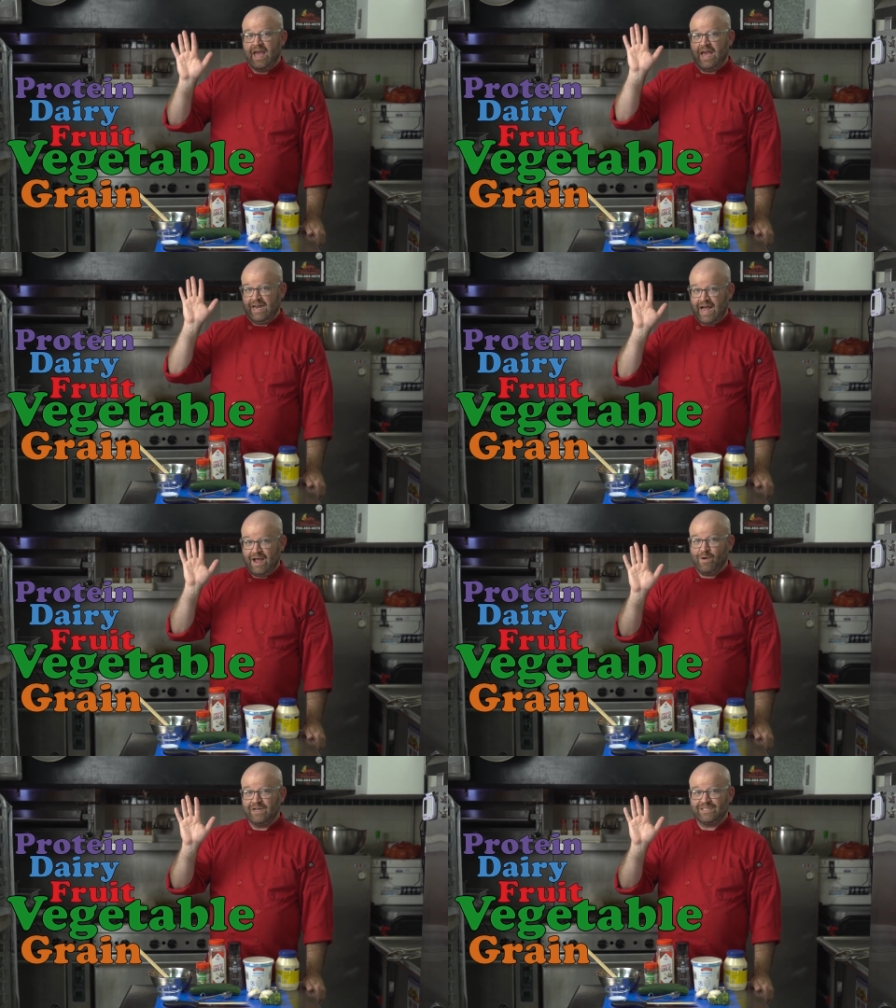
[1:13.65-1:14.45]
and I
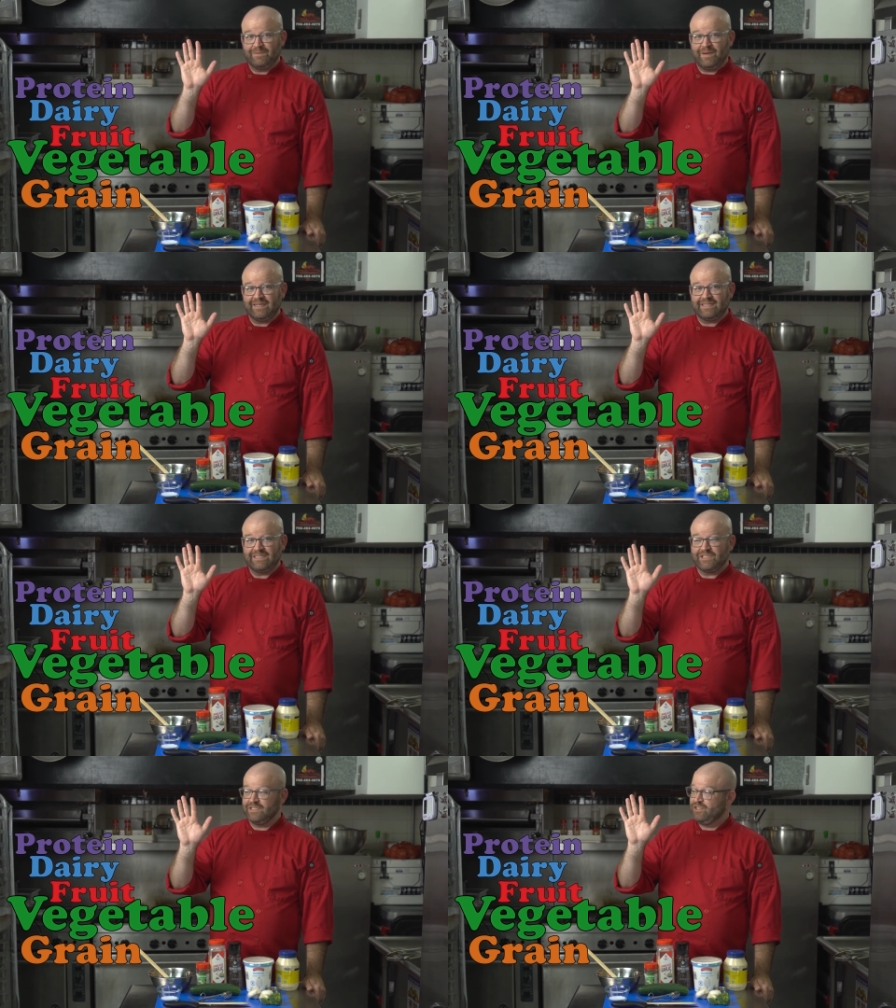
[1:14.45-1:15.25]
want you to pay
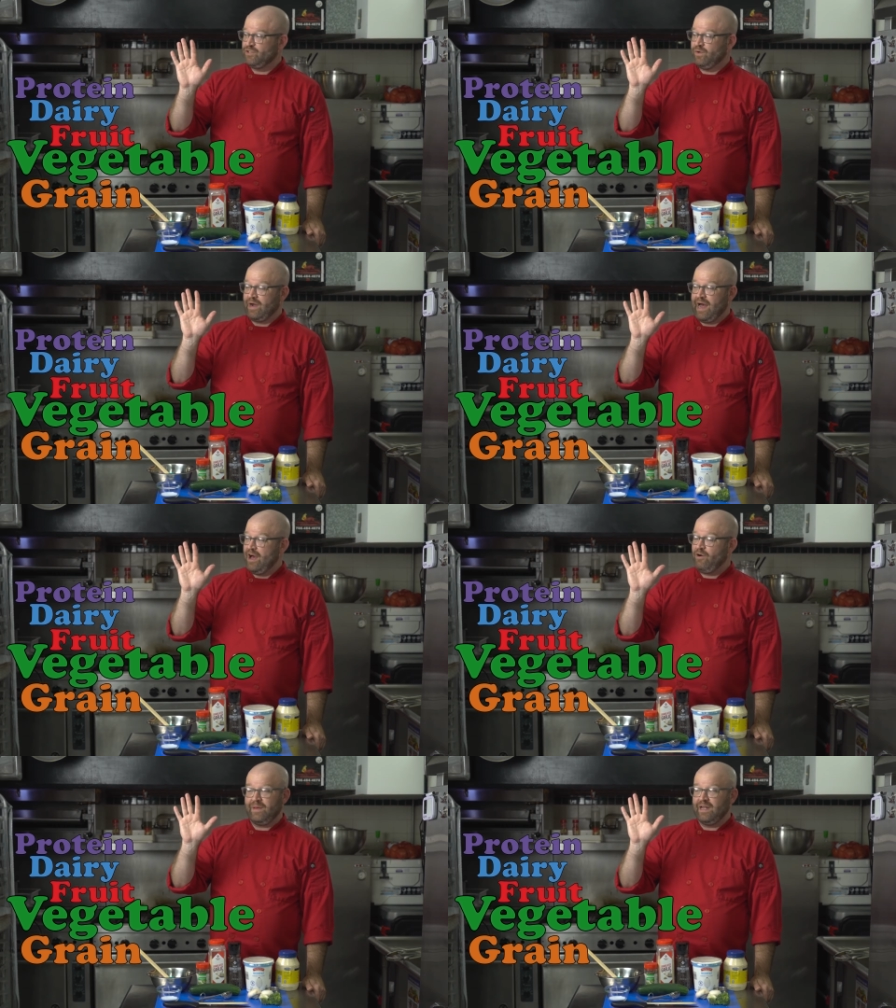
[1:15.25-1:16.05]
attention to
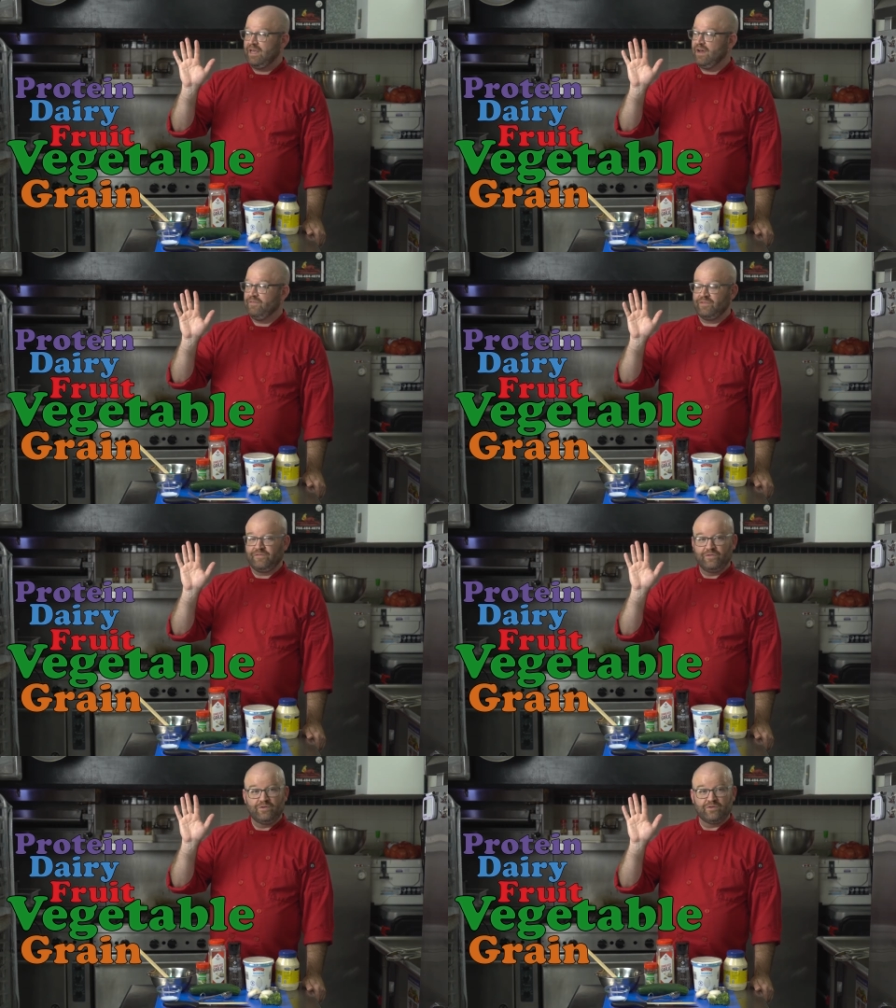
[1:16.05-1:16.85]
how many of the
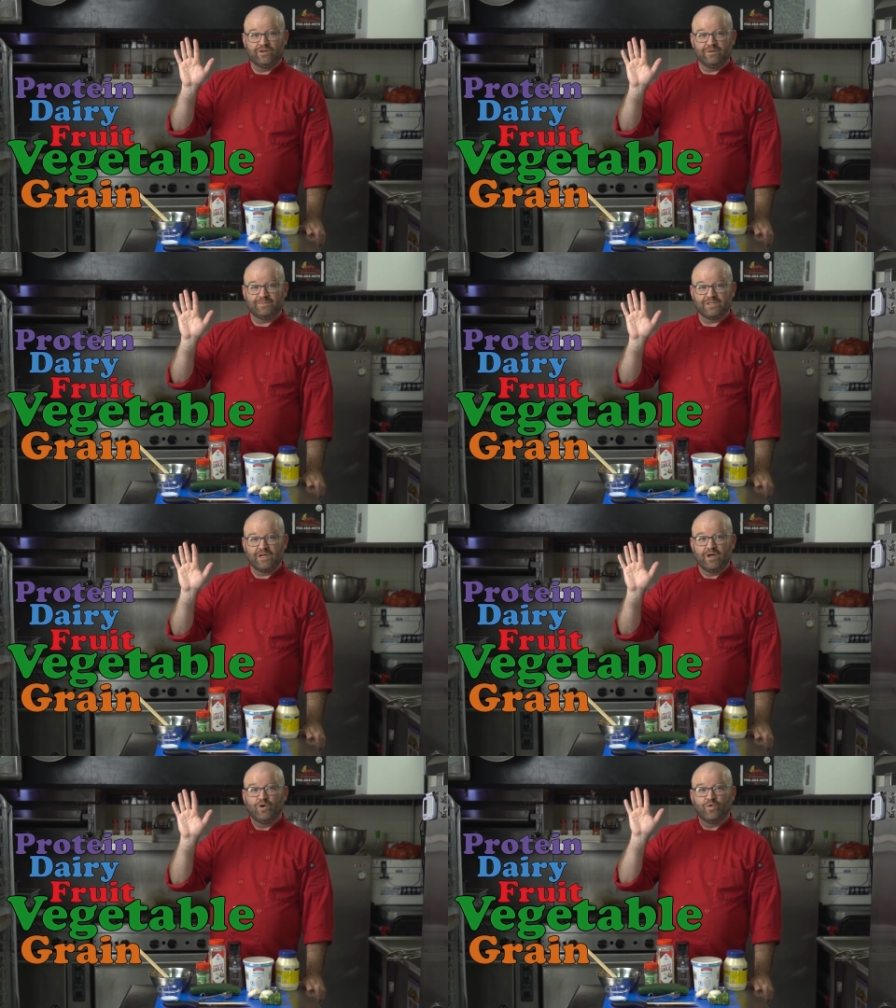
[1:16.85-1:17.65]
food groups
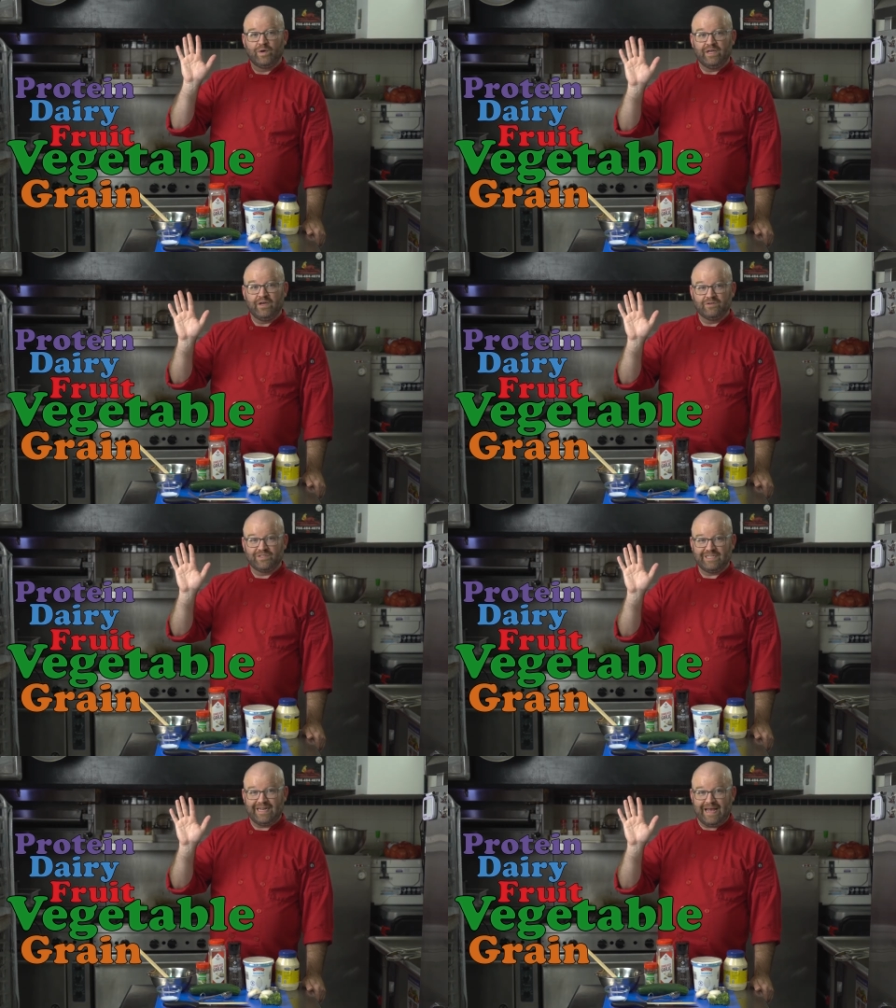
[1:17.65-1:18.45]
we use
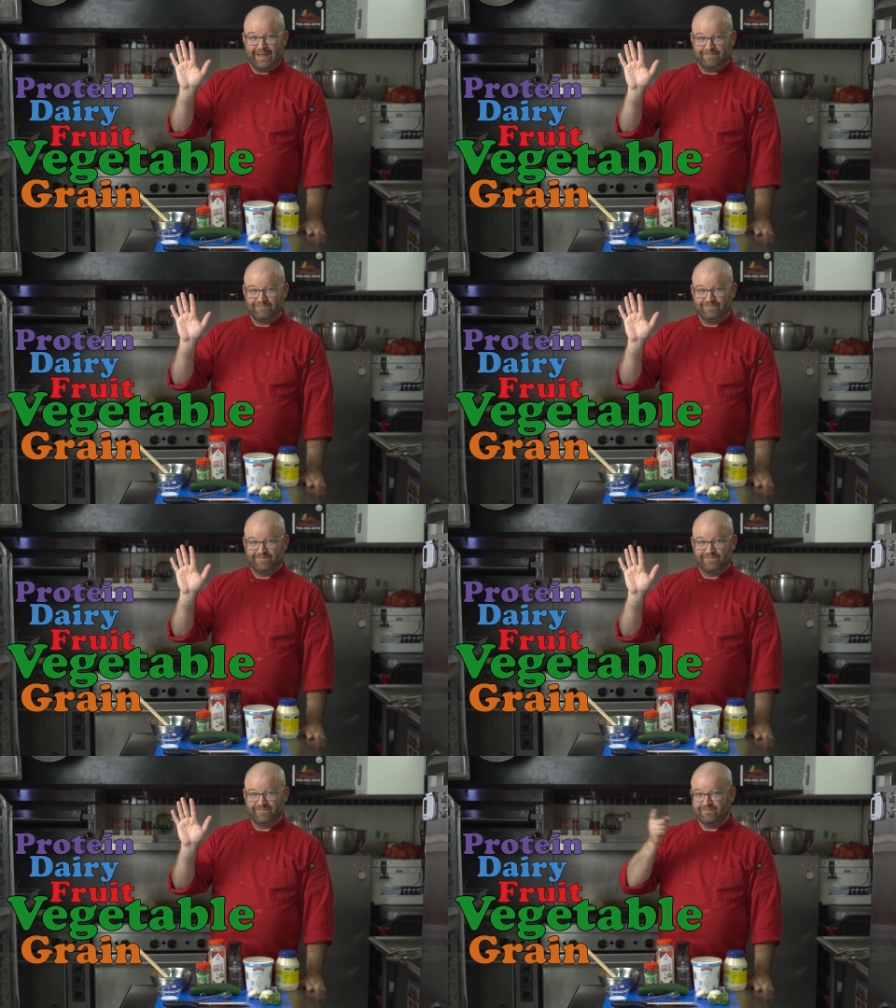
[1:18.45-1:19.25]
today.
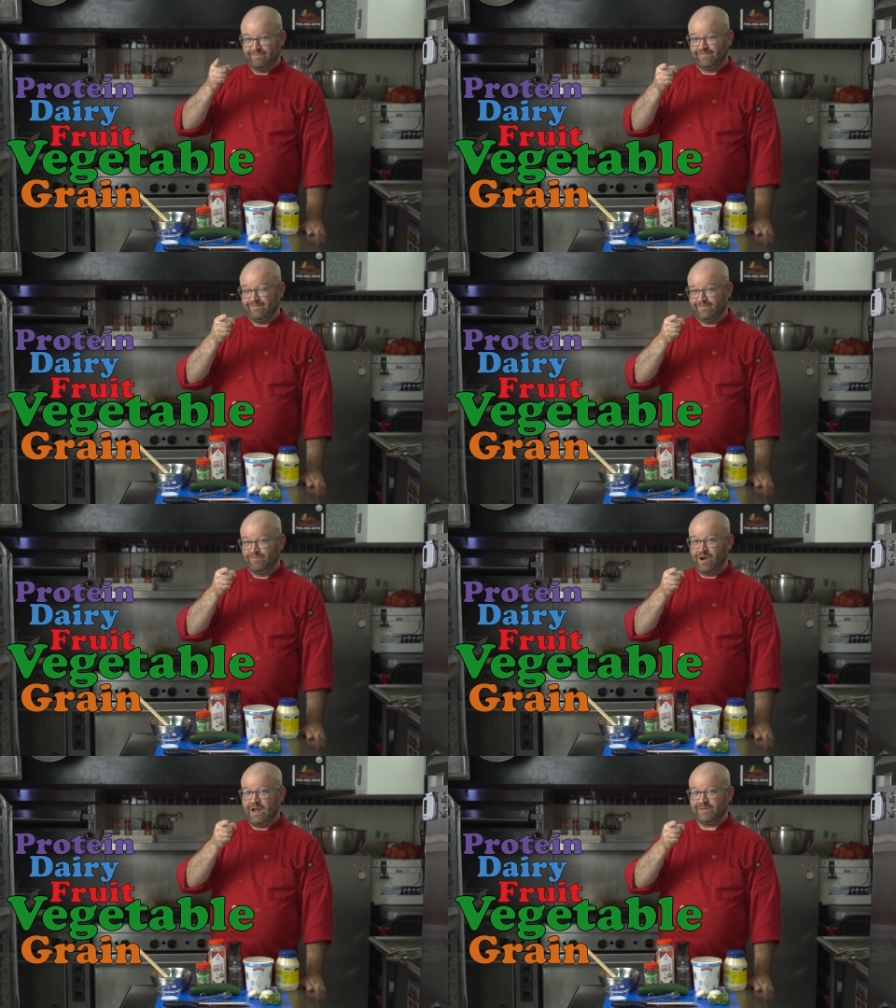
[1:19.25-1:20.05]

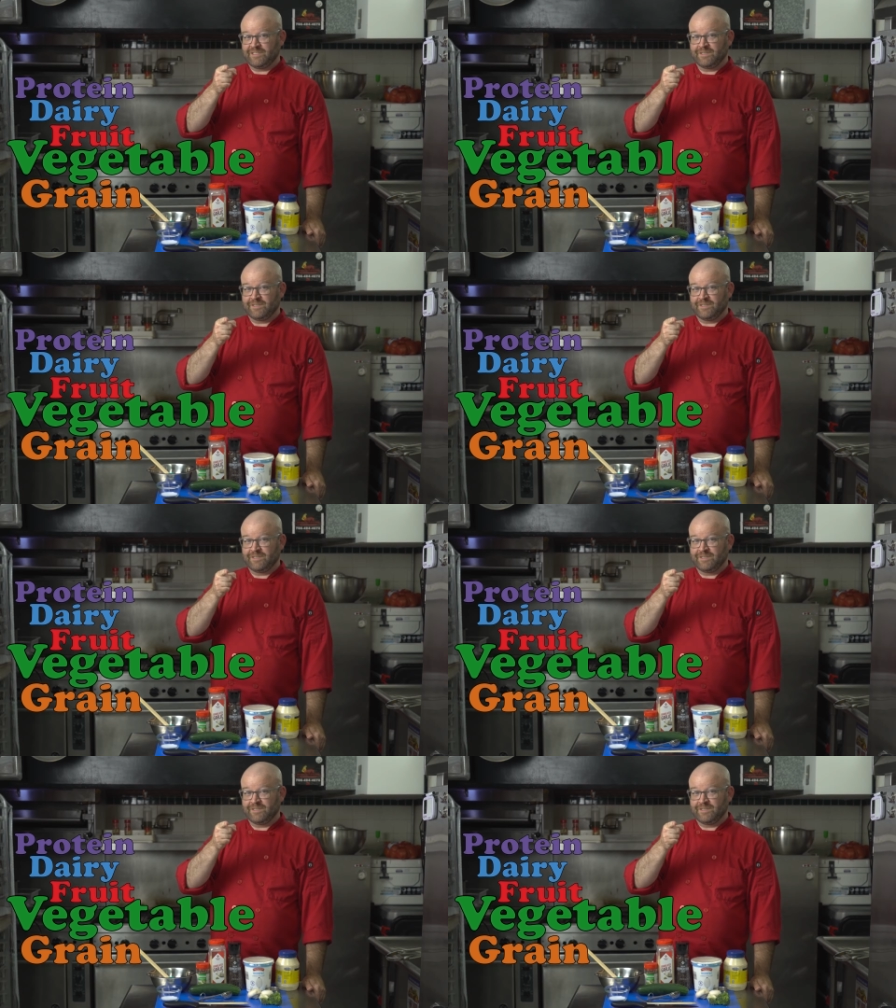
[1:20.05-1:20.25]
Promise.